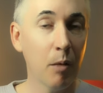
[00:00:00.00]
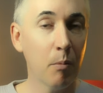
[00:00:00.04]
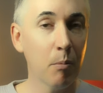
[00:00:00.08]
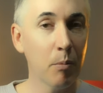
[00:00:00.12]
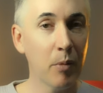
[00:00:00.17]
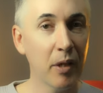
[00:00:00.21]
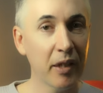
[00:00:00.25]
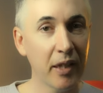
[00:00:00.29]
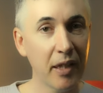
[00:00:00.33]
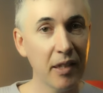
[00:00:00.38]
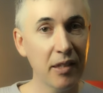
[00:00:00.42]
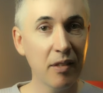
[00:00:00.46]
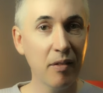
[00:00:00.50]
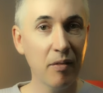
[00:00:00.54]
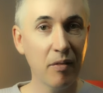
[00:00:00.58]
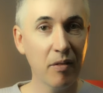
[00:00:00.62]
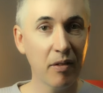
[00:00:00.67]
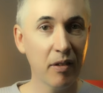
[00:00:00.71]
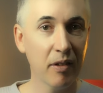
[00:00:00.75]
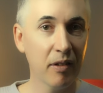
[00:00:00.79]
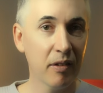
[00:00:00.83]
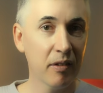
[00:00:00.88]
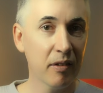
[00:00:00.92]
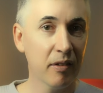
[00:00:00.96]
But I guess
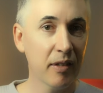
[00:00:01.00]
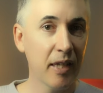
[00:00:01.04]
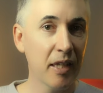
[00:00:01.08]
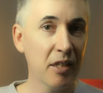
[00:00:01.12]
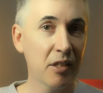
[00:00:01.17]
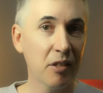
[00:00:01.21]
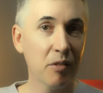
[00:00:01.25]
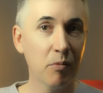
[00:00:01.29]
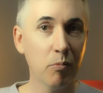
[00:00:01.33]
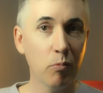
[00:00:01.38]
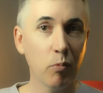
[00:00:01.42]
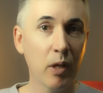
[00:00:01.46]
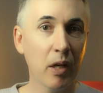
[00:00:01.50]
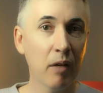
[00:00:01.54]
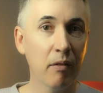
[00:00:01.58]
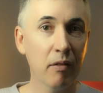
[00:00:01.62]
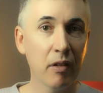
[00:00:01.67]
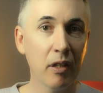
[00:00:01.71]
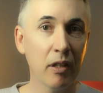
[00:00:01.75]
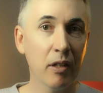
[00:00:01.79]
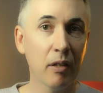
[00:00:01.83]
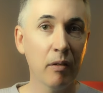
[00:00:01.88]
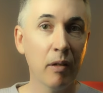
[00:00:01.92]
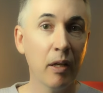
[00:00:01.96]
that's one
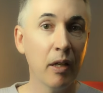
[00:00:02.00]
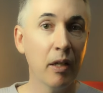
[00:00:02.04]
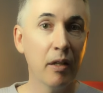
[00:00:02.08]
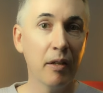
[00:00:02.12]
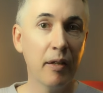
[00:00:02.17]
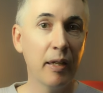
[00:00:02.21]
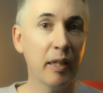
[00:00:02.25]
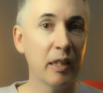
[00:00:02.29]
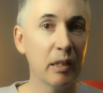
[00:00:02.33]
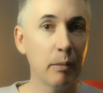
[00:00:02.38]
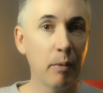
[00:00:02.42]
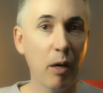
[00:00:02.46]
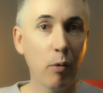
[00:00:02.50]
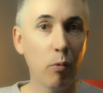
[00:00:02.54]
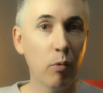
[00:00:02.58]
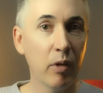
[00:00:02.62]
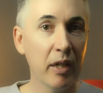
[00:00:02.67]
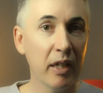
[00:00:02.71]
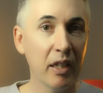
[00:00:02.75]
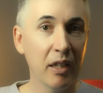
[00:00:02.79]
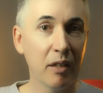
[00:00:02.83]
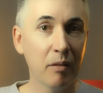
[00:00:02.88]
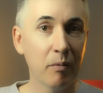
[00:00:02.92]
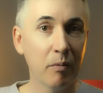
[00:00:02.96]
of the things about
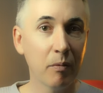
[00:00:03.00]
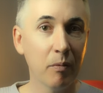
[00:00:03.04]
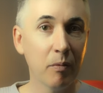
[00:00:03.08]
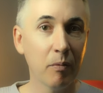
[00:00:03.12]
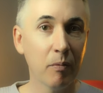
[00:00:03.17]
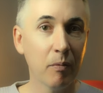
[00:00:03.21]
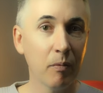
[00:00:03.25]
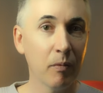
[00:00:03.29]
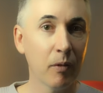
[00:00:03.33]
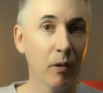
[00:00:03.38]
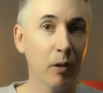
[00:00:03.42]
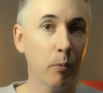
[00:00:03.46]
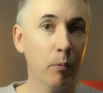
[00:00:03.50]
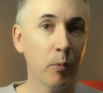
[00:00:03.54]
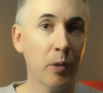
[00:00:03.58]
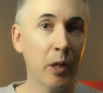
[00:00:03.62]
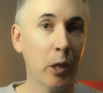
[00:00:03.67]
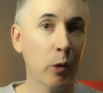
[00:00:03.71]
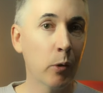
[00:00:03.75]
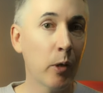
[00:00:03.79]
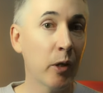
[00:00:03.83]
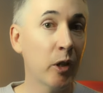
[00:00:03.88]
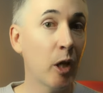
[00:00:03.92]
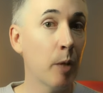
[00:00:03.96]
reading. When
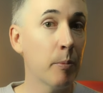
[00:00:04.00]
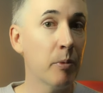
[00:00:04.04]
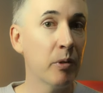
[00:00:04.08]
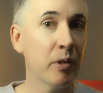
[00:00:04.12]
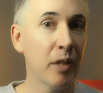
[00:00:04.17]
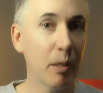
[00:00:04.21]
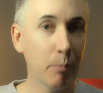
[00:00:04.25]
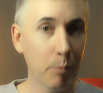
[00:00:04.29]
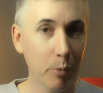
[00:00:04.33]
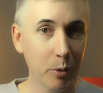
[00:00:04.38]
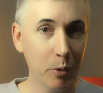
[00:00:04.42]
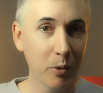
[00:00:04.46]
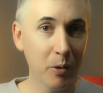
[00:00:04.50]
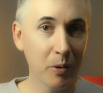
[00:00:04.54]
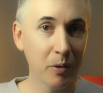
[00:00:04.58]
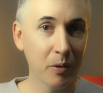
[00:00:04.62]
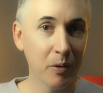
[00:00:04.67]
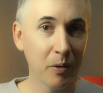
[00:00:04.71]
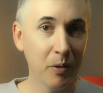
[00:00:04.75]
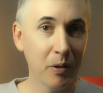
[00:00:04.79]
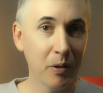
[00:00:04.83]
you crack open that book,